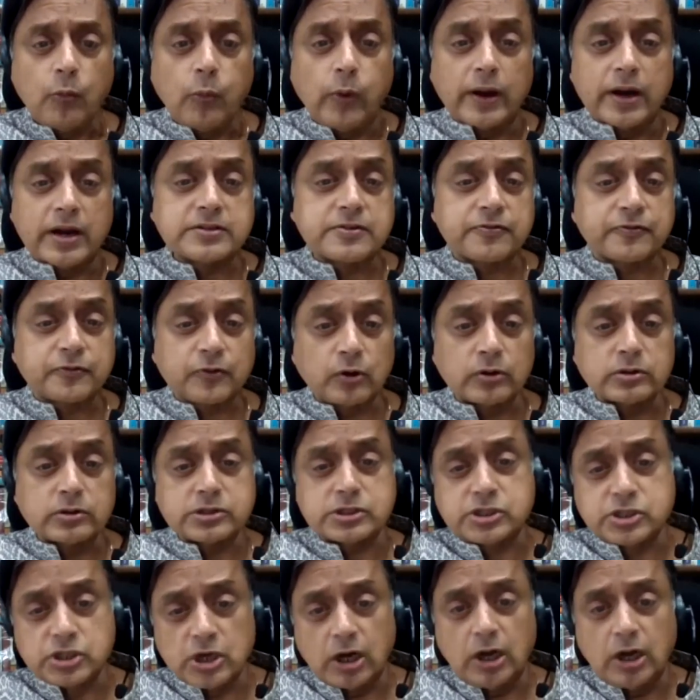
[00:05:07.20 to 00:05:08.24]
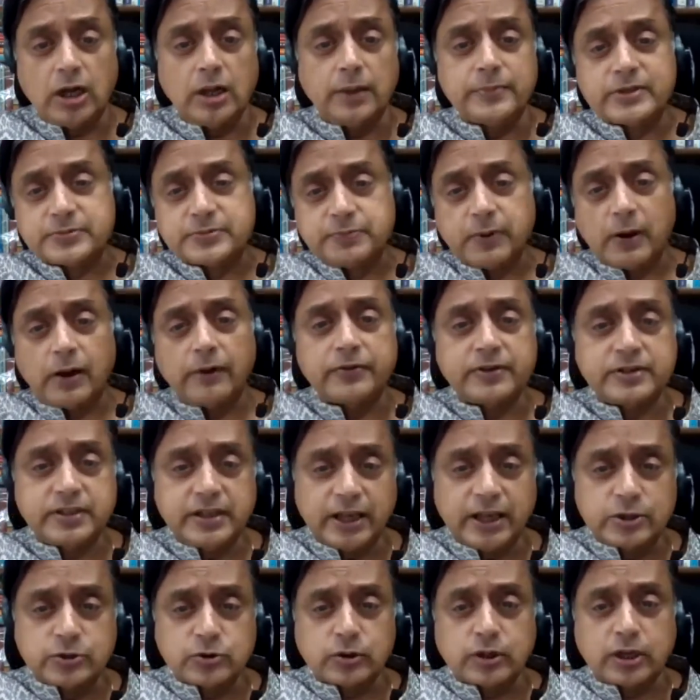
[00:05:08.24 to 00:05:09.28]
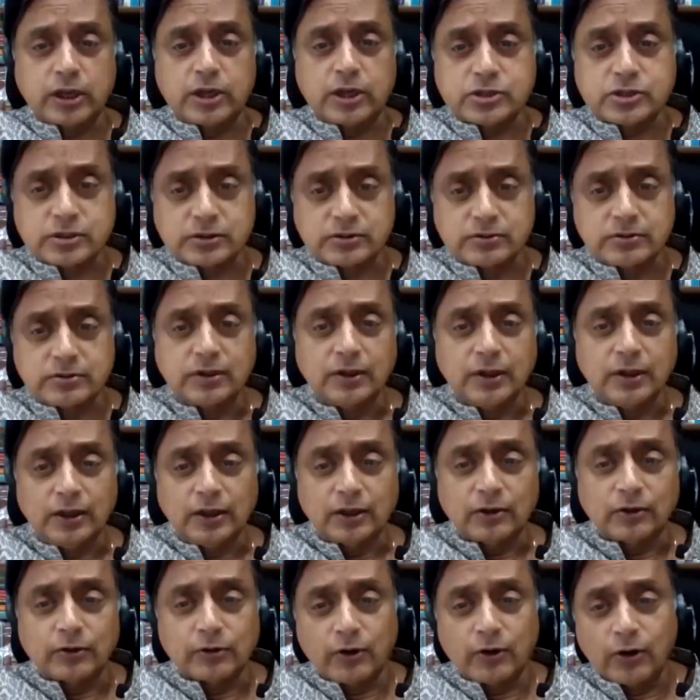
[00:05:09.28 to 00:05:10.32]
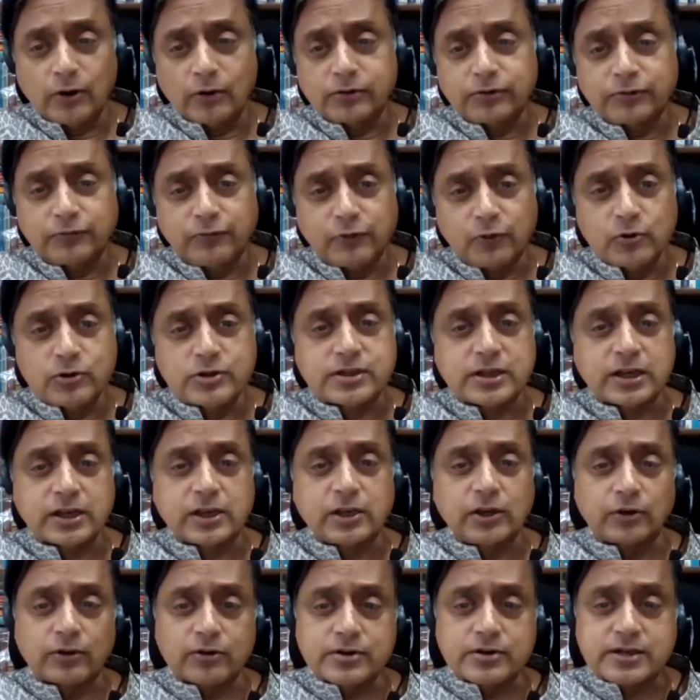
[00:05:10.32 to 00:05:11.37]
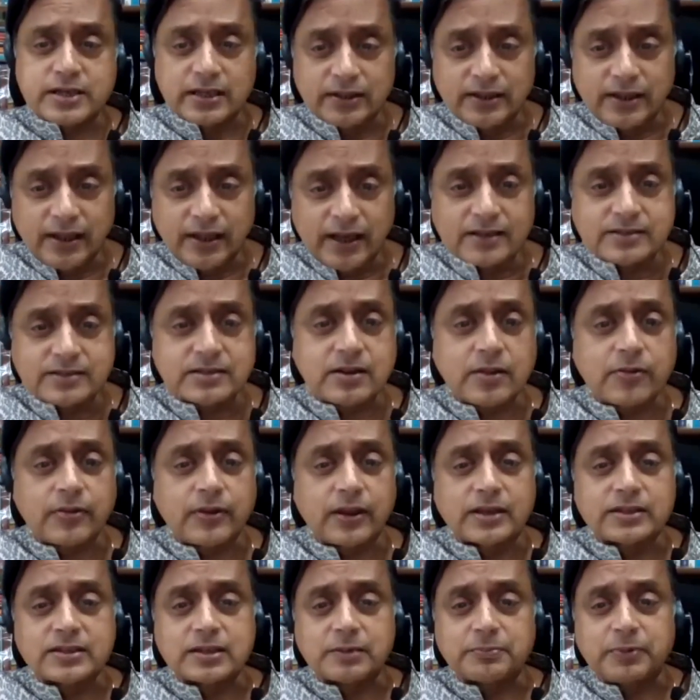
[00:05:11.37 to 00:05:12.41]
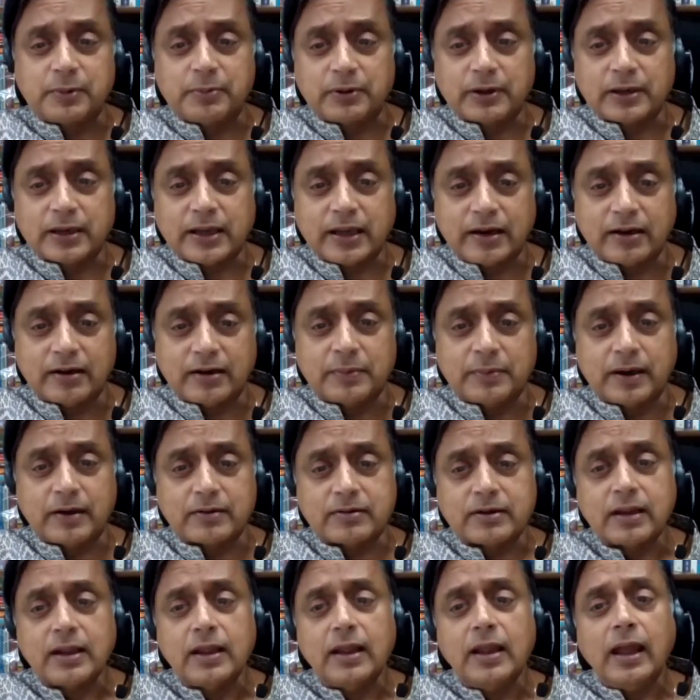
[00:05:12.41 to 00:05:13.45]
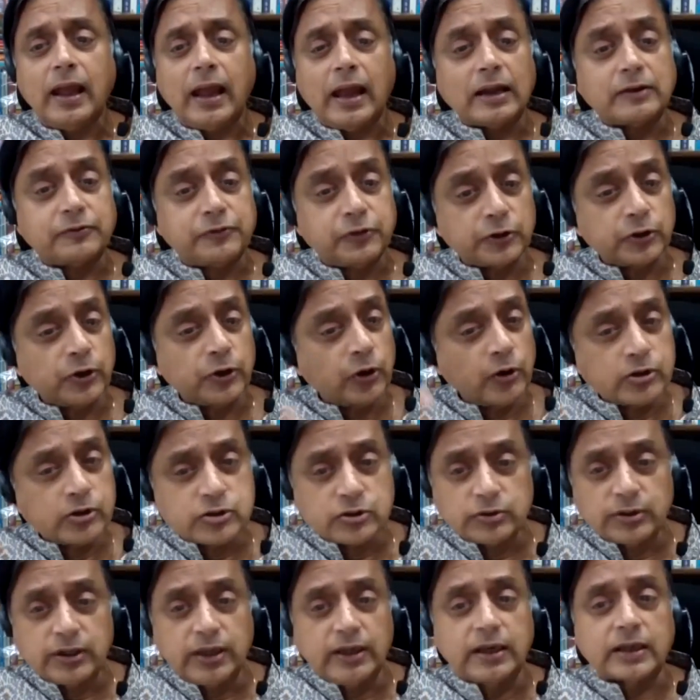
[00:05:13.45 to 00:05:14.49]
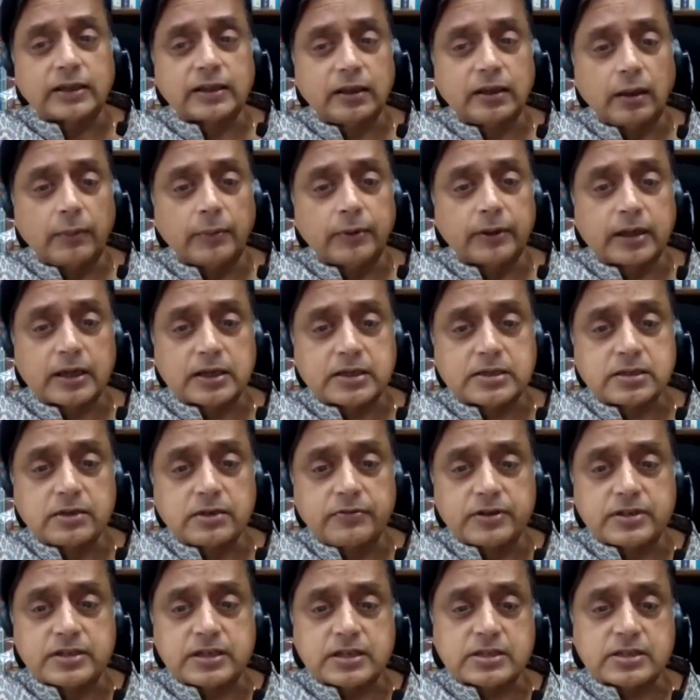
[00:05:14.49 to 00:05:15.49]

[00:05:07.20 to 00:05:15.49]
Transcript: Whereas, of course, jobs, poverty, education, growth, food security, these are the things that people care about. And for those, you need economic activity.